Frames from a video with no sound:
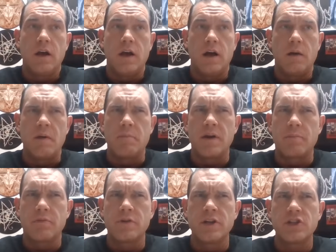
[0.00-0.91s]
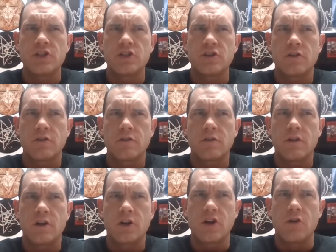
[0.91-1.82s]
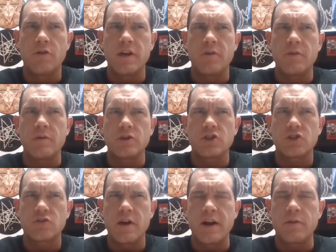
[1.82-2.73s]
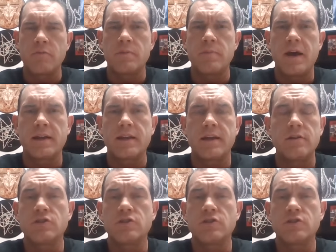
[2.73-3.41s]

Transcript: Uh, but, but I'm pretty sure Agonia we were trading with back then.